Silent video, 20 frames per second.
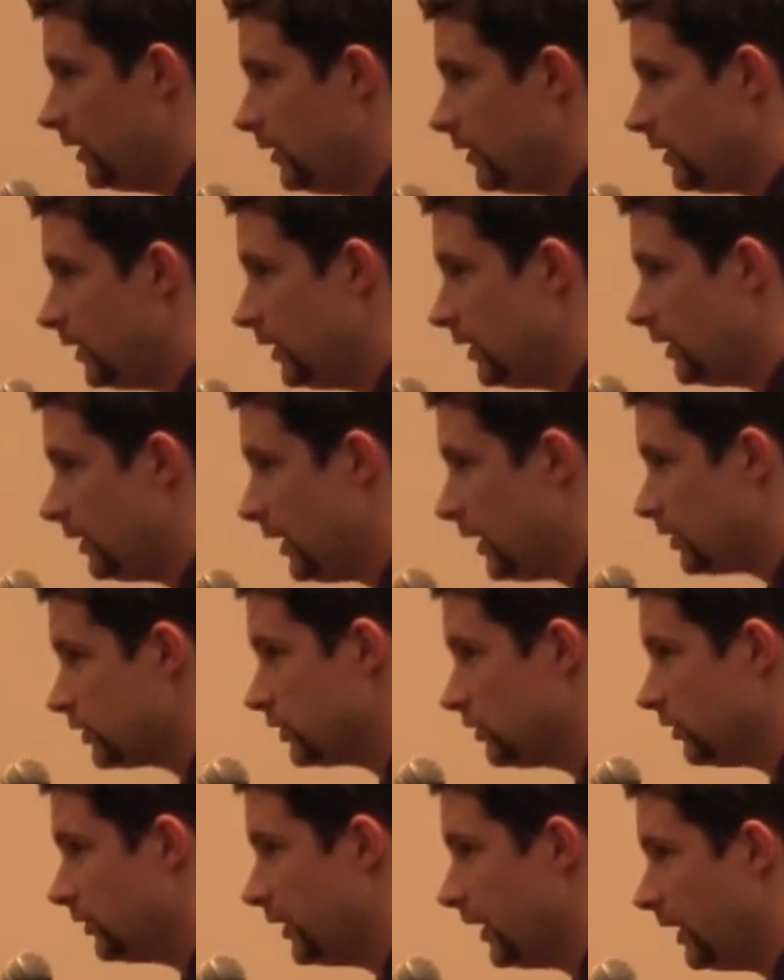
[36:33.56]
in the
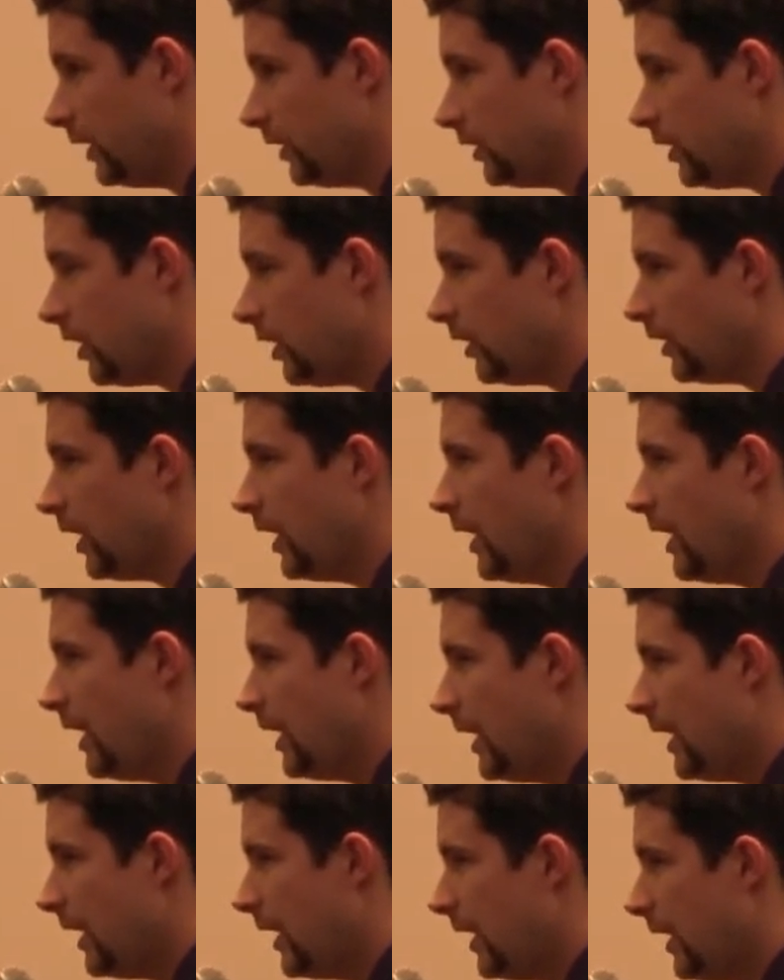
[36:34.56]
national dialogue
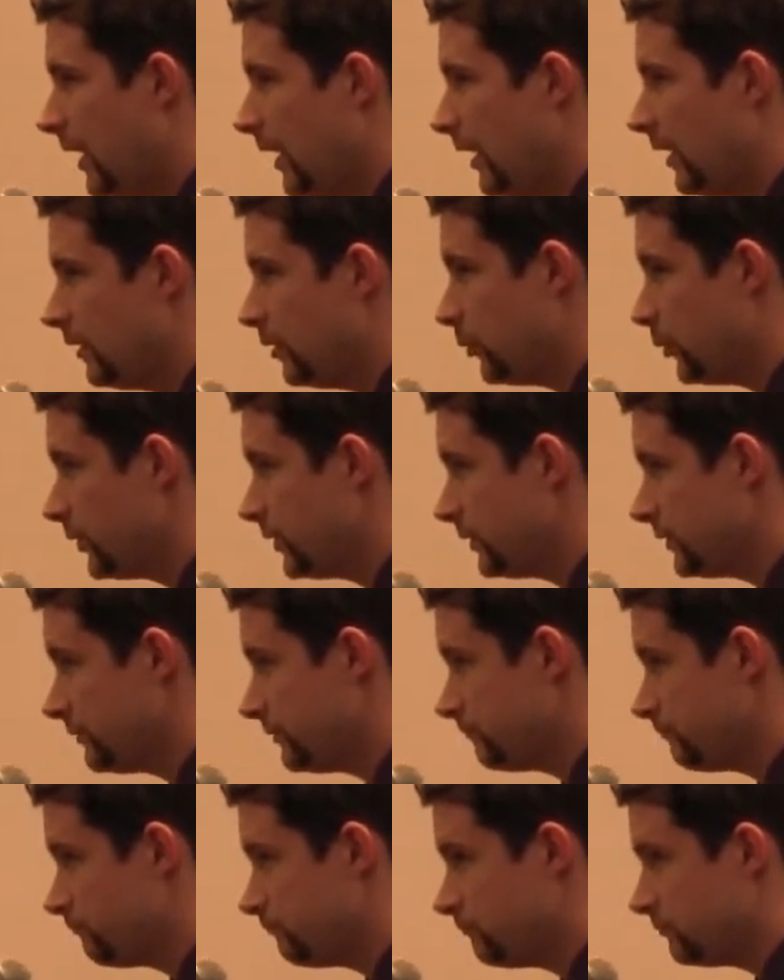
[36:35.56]
and
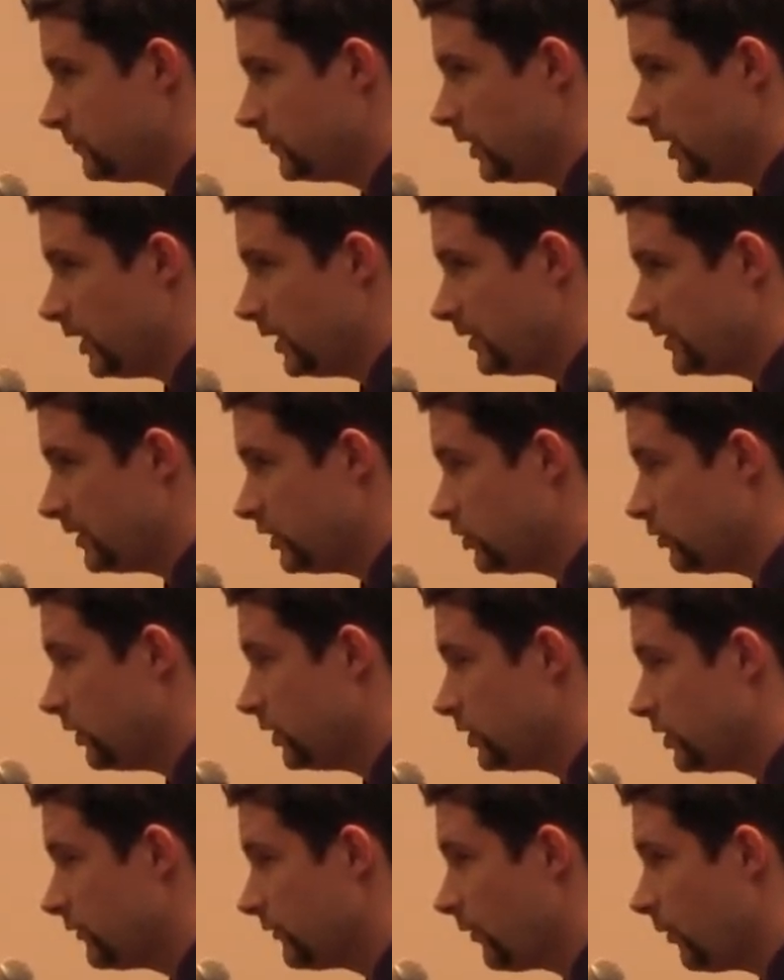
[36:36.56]
the
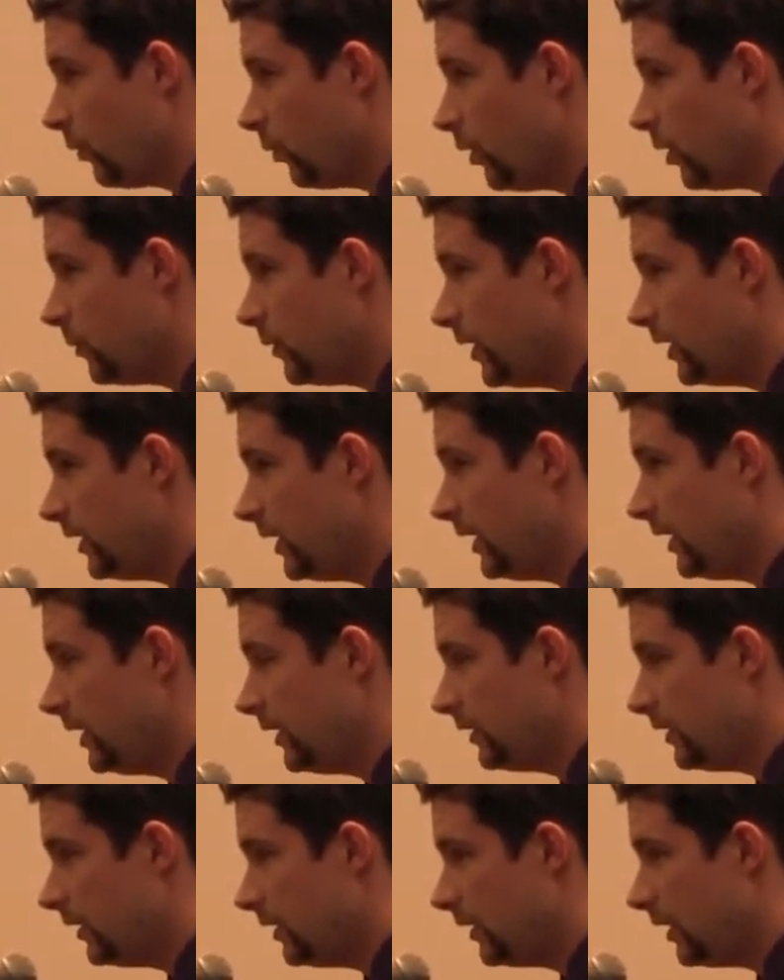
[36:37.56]
situation for women
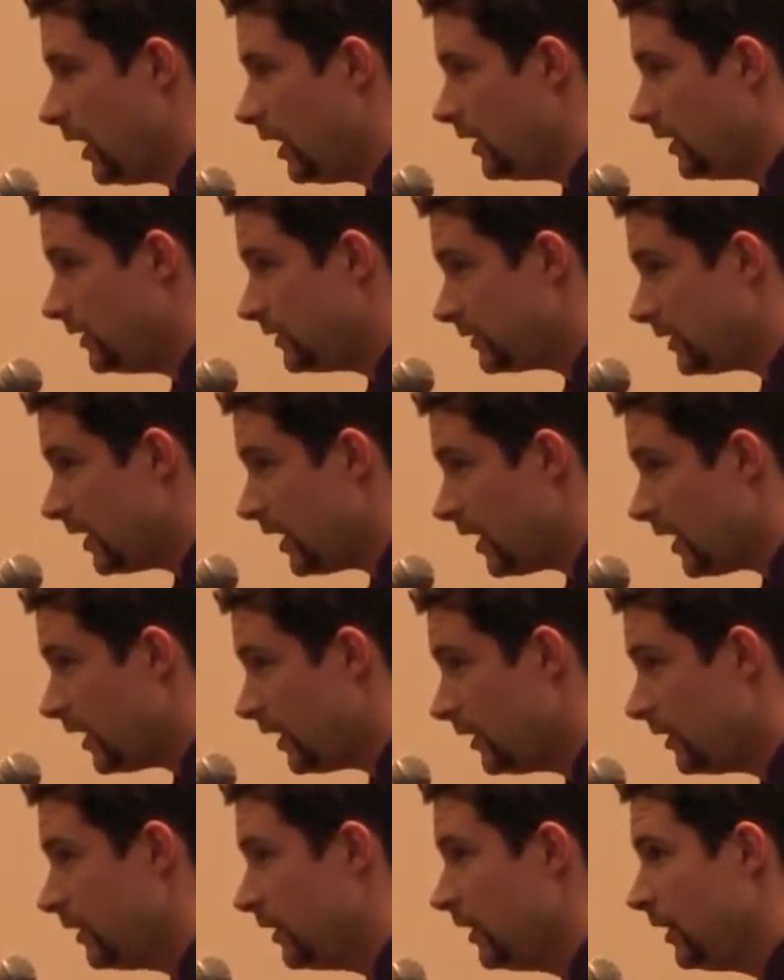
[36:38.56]
in Al-Islah
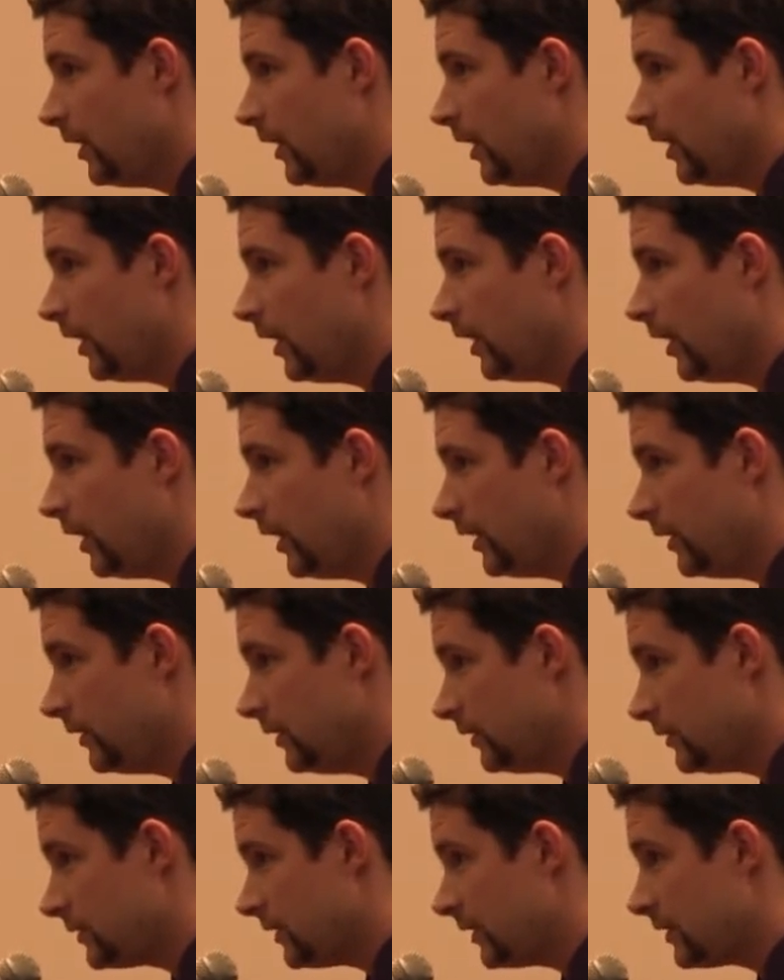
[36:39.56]

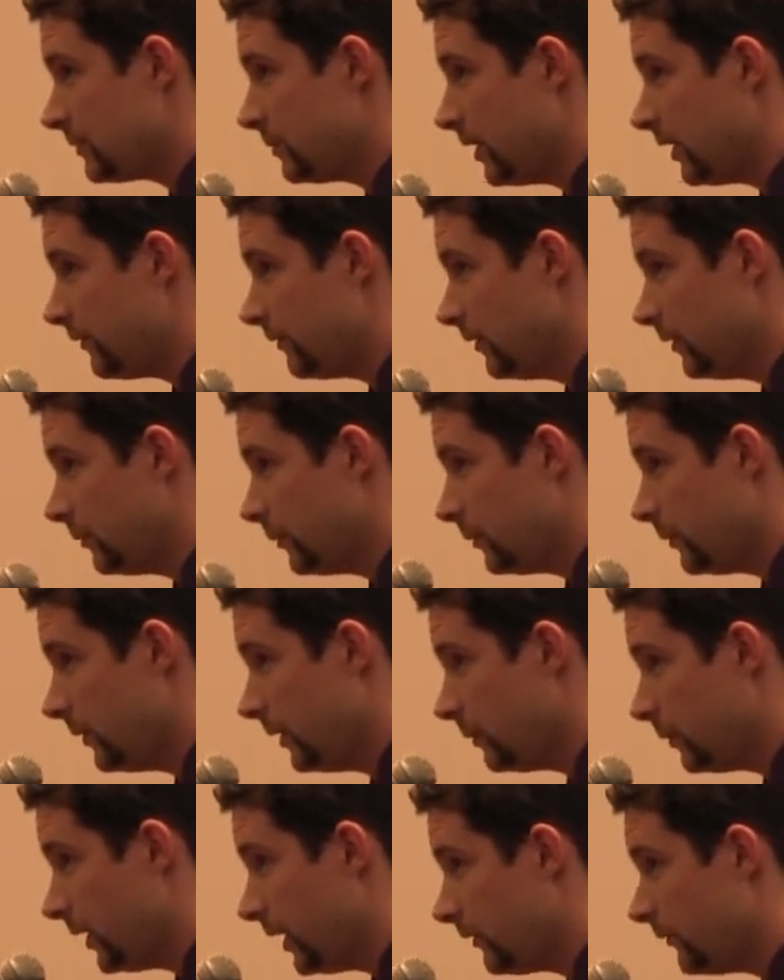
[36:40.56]
and Islah's
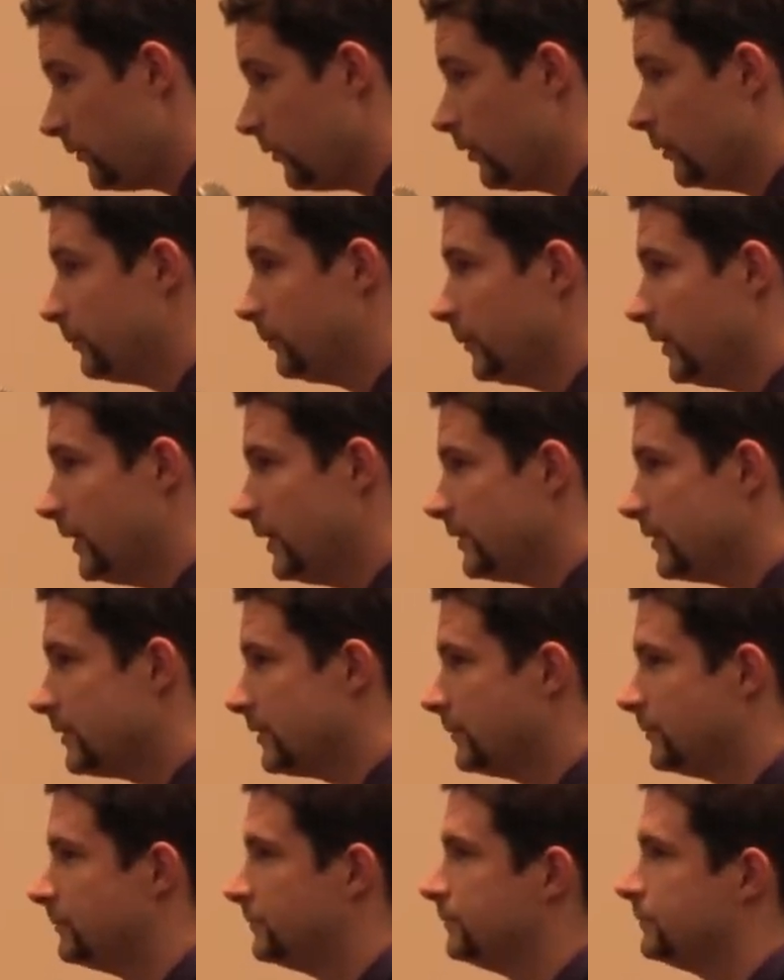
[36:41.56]
platform,
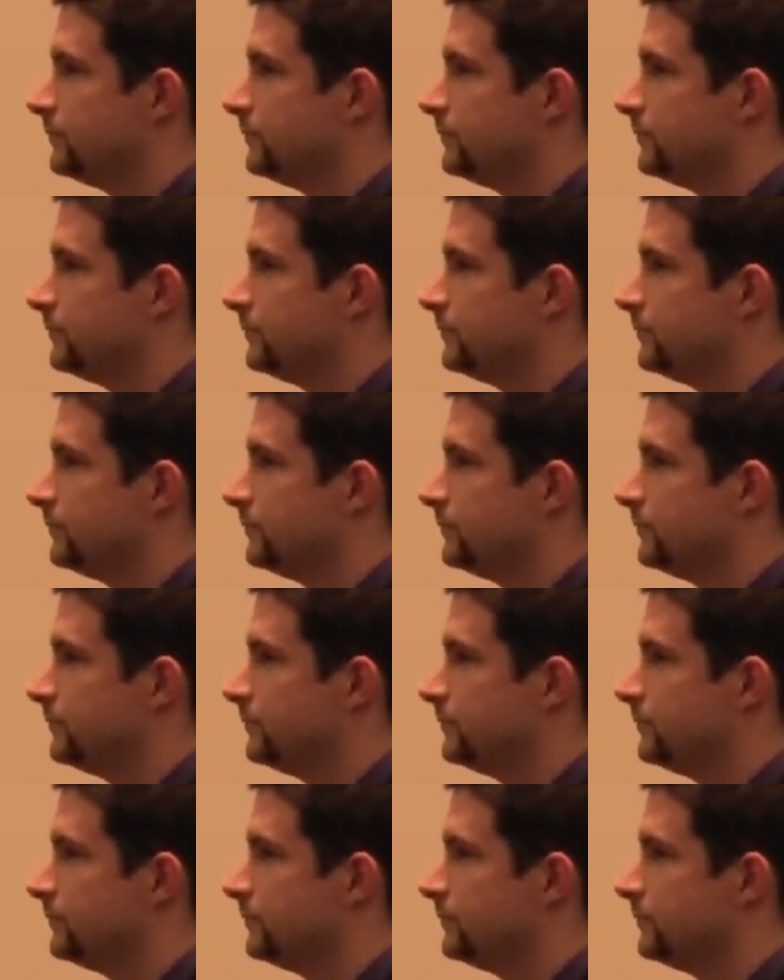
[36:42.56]
please?